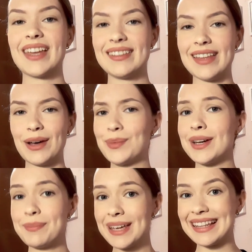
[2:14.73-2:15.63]
That's what
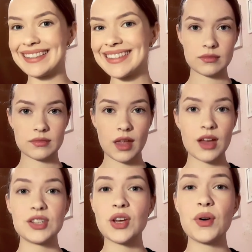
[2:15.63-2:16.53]
it means.
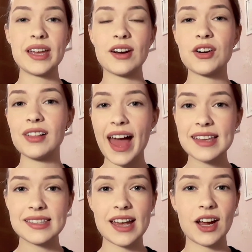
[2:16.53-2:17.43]
So in our
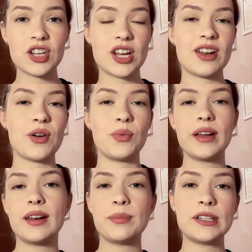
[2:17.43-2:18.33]
last section, we're
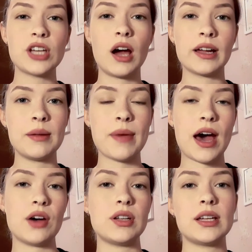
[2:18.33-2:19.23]
going to be talking
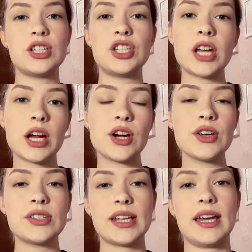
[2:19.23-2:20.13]
about
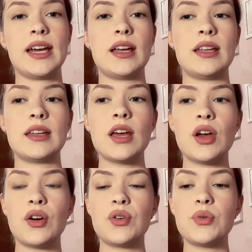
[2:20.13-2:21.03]
shares and
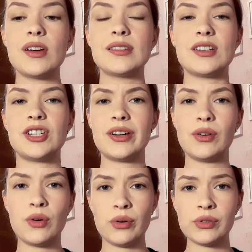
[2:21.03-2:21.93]
who is a
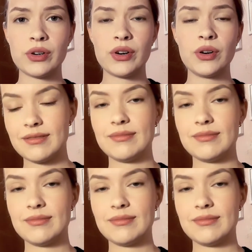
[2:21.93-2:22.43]
shareholder.